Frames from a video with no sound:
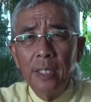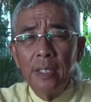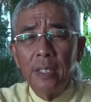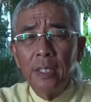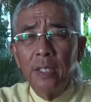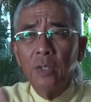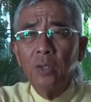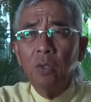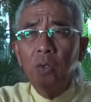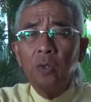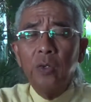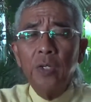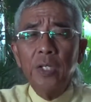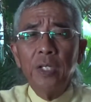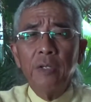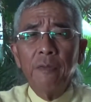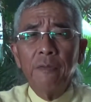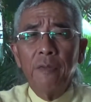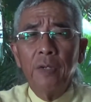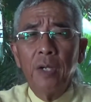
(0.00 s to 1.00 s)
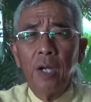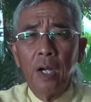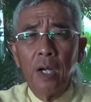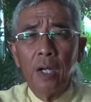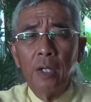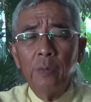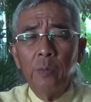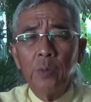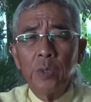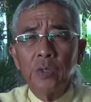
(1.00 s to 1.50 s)
the glory of
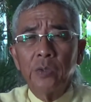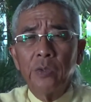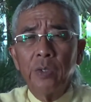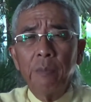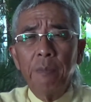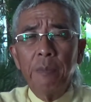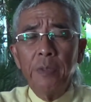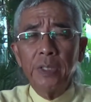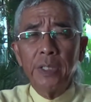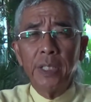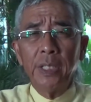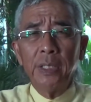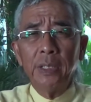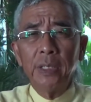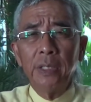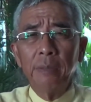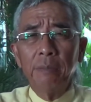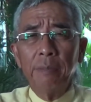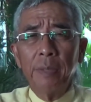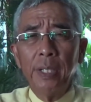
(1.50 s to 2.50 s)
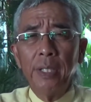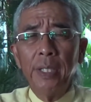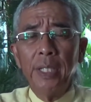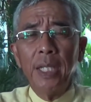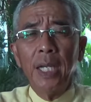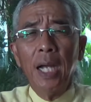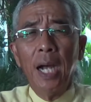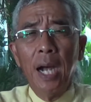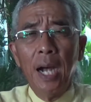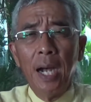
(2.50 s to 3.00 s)
God was represented by
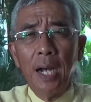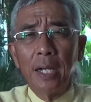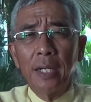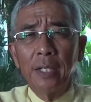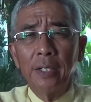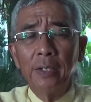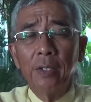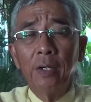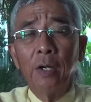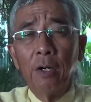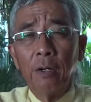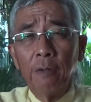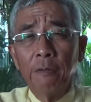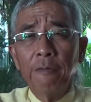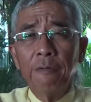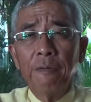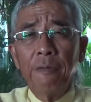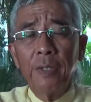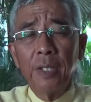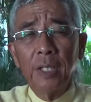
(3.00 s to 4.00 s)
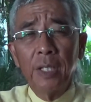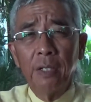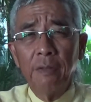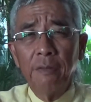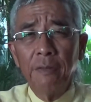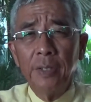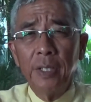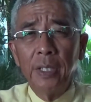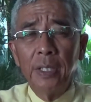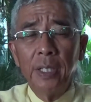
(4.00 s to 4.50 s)
the Ark of the
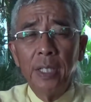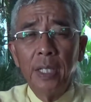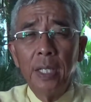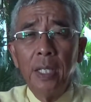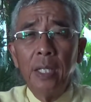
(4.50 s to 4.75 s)
Covenant.